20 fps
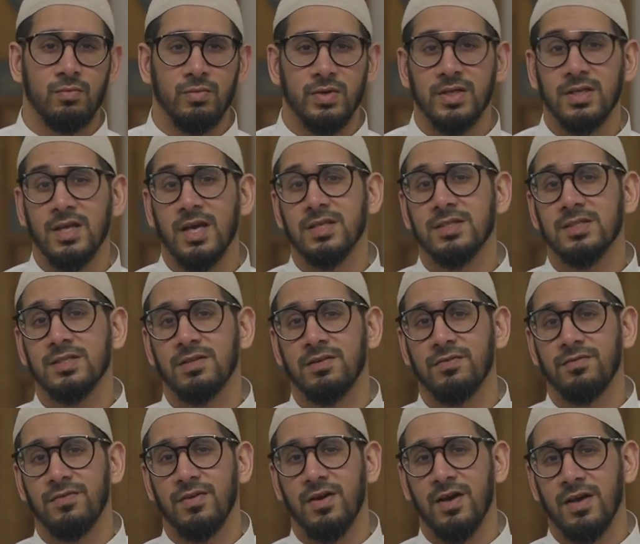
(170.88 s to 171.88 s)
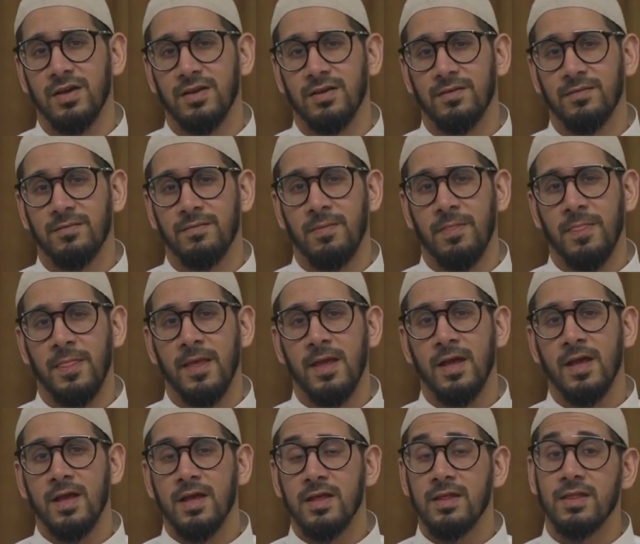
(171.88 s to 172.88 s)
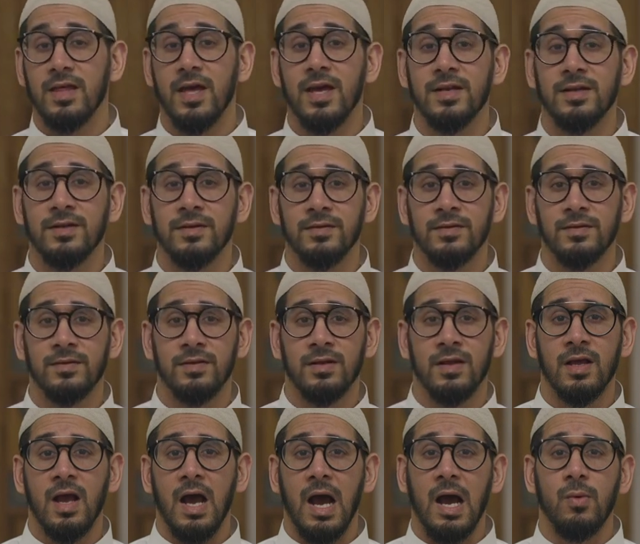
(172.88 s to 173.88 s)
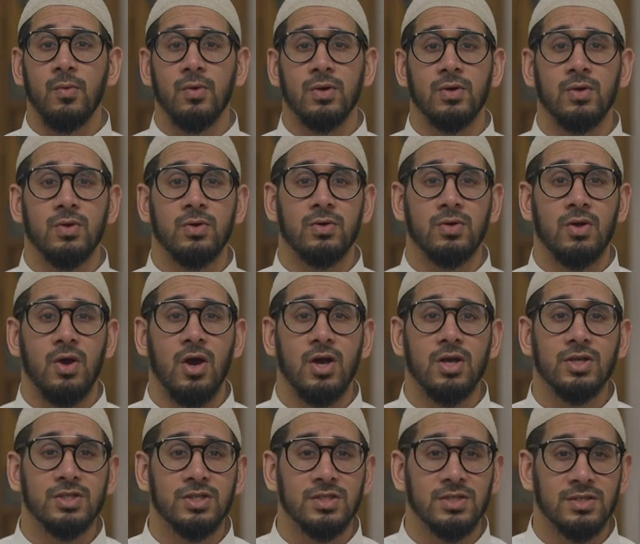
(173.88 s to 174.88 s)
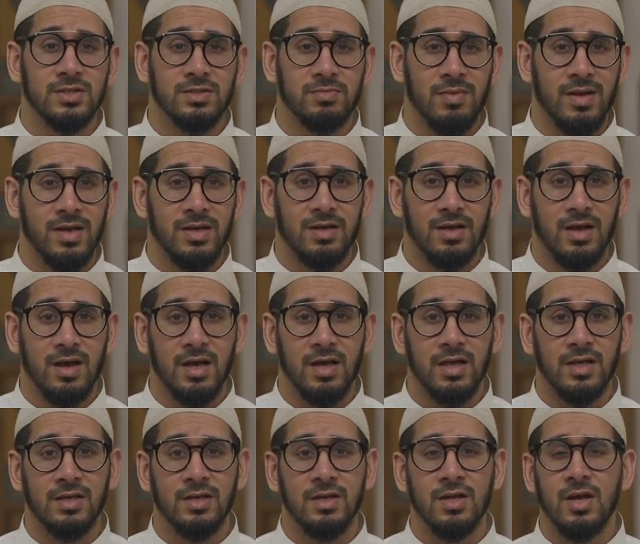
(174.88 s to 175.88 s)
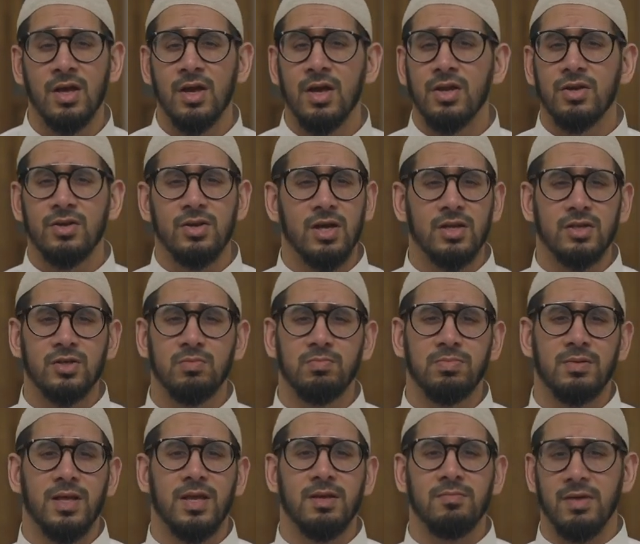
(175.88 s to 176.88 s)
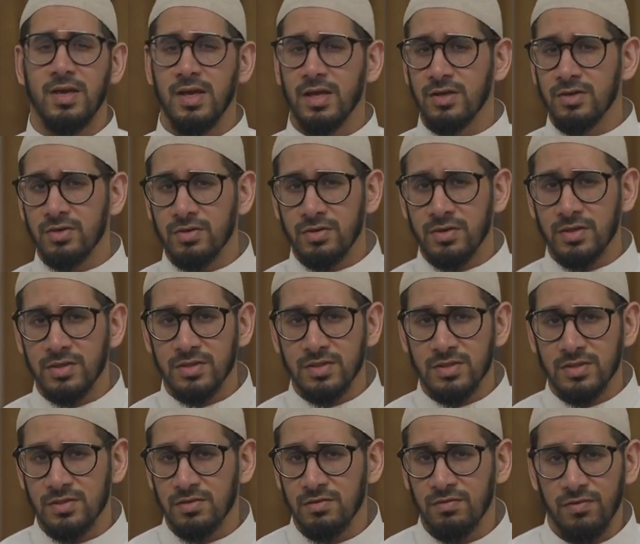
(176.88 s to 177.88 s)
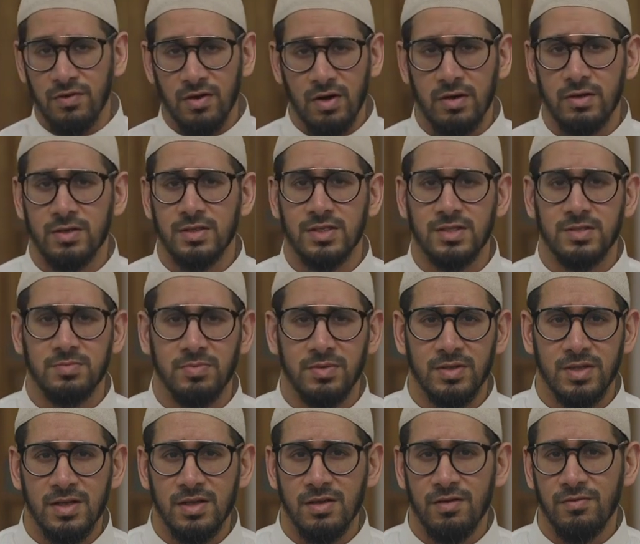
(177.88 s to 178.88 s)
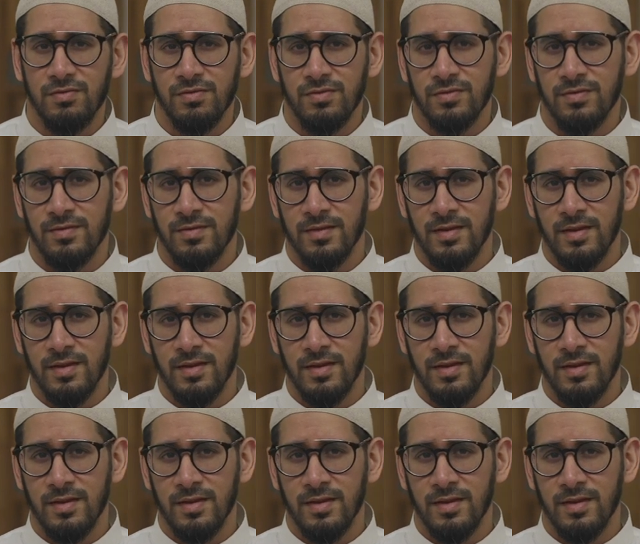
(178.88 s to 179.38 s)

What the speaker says: We testify. Then our Lord cautions mankind not to blame ignorance for our disbelief.